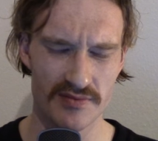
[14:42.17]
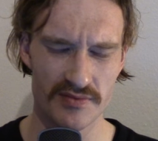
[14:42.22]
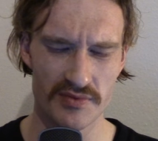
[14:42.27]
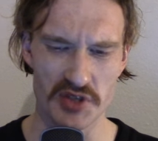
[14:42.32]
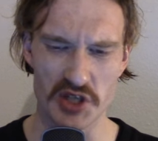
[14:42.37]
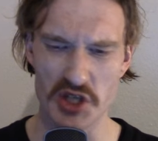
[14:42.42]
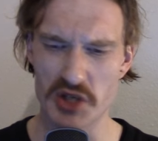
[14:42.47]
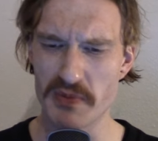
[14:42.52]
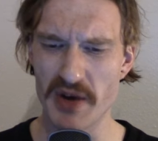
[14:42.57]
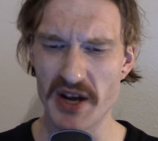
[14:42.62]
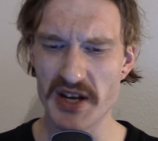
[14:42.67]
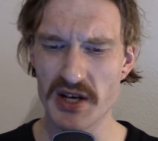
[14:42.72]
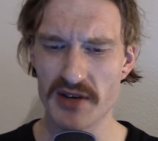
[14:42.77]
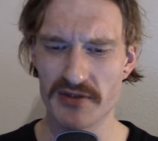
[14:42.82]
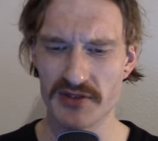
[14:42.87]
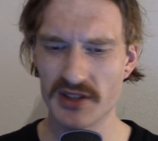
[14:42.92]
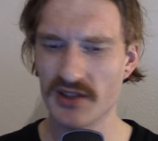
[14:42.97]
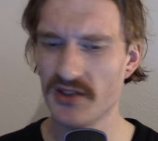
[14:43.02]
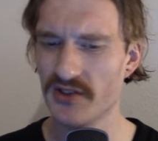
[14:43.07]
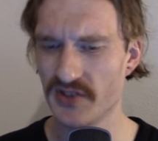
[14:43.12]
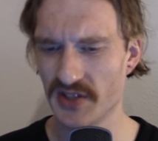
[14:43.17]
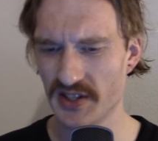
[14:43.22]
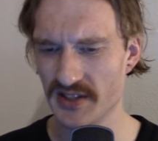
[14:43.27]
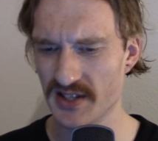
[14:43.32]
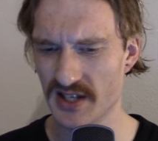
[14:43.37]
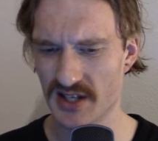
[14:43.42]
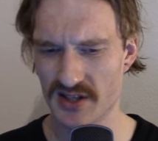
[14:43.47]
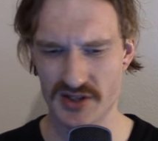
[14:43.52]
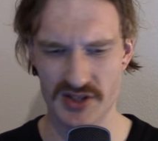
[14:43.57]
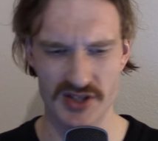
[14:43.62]
Many of these things
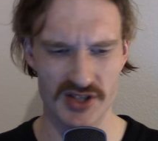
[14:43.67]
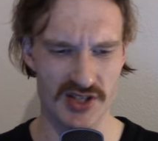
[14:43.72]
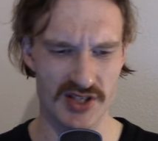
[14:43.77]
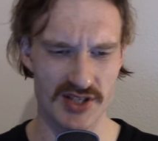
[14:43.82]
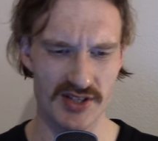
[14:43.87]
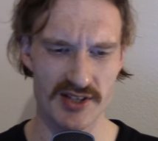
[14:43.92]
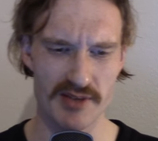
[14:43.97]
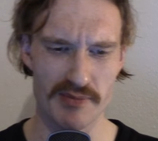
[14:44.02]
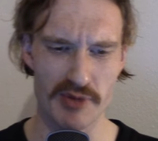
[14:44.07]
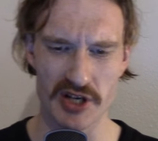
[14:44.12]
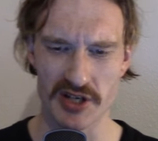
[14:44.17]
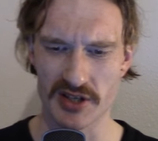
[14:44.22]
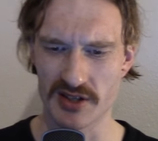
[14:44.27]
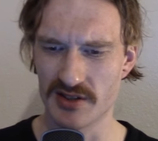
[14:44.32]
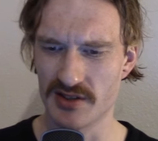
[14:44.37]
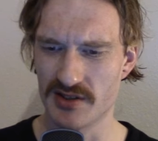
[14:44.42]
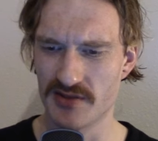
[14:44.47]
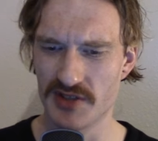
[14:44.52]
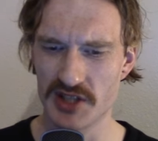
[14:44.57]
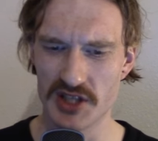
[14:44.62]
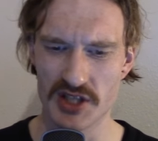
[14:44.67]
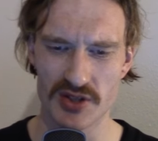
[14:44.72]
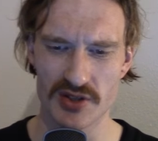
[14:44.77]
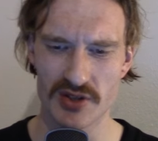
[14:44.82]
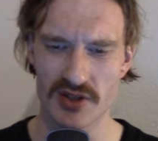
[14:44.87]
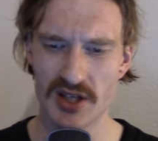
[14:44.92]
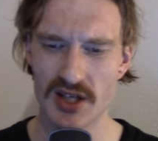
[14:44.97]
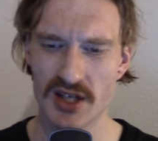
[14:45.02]
are also in Sabbatical's video